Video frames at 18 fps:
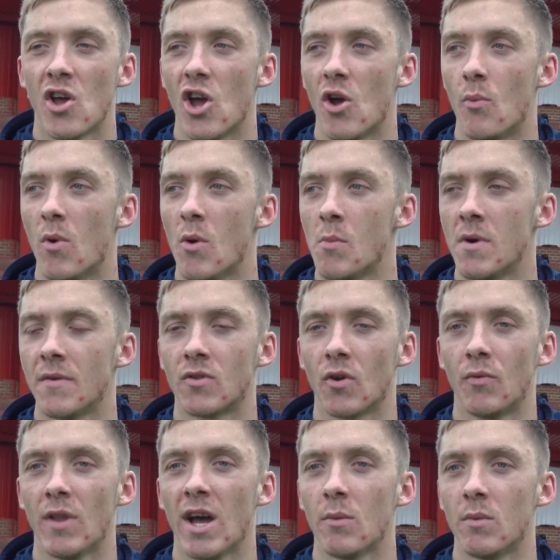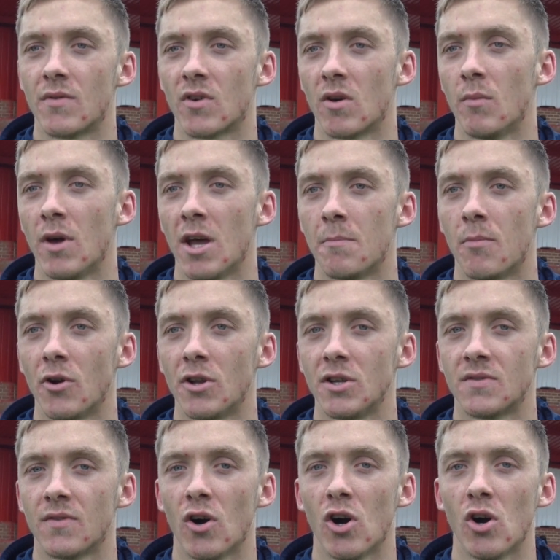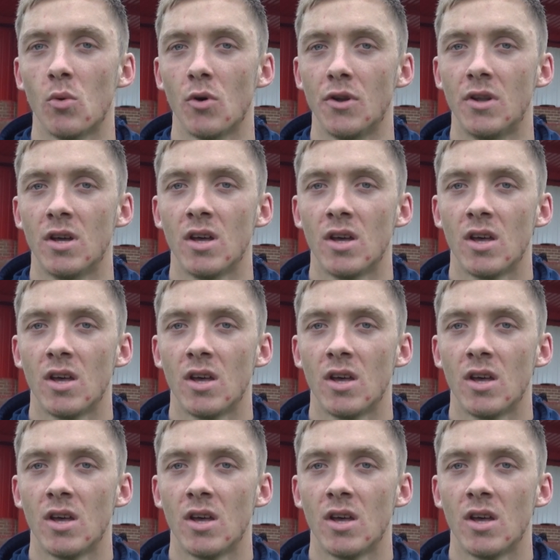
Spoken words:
And when we've done that, we've committed bodies forward.